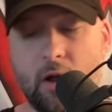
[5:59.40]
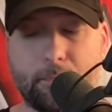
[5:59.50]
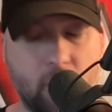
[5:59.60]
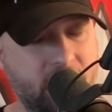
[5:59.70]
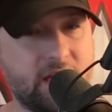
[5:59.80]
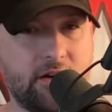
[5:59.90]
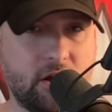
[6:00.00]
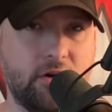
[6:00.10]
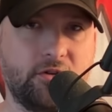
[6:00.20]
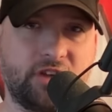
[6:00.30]
Breaking
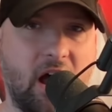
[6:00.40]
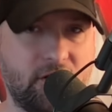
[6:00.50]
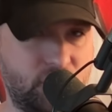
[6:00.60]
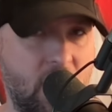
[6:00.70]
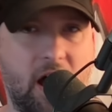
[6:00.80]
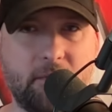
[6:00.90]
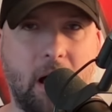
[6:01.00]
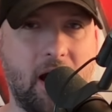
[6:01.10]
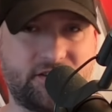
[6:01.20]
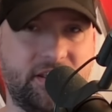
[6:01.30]
news on Jon
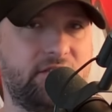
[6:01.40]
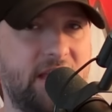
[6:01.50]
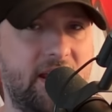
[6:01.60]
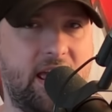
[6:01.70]
Moxley, Dean